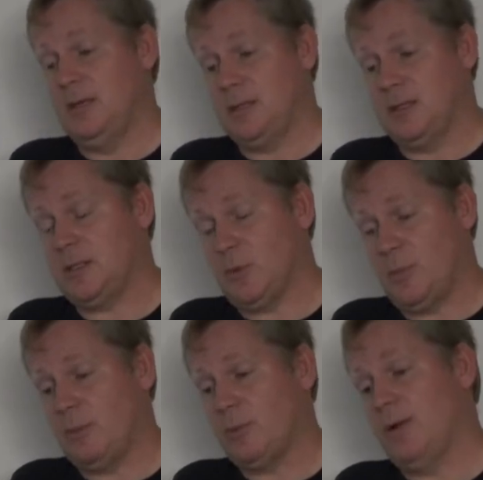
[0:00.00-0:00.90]
does it to one of
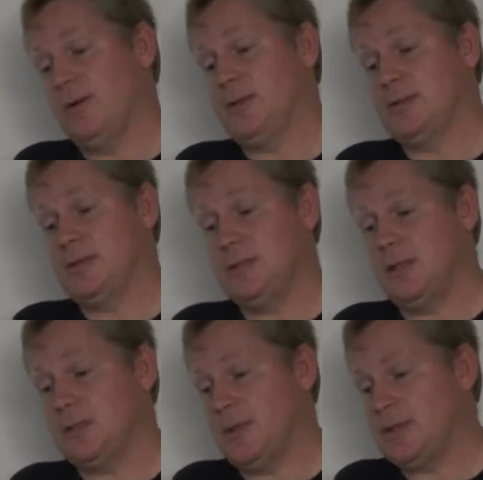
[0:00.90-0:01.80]
my brothers. He's
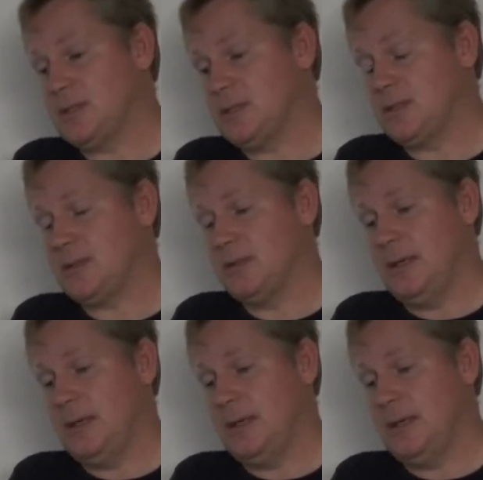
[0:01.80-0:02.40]
done it to my sister.